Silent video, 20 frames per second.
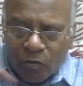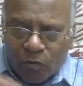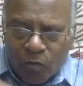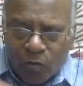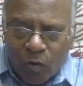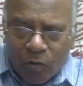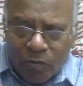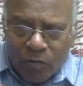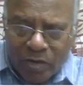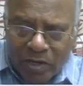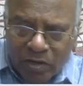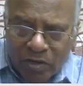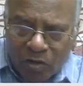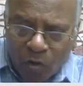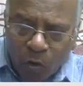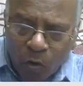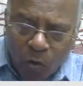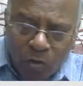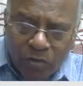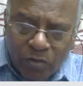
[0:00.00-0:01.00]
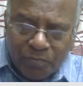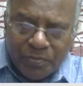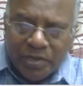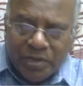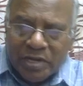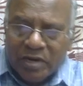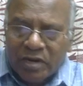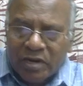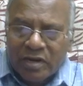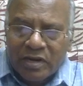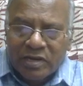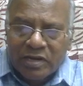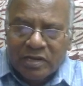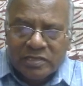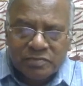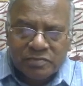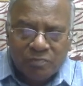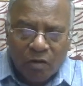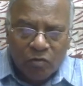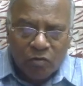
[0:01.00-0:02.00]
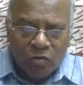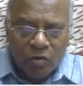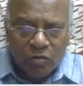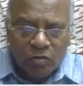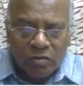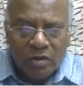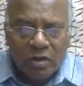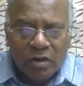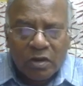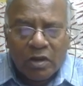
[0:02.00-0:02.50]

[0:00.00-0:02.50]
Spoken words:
Over a long period it is found out.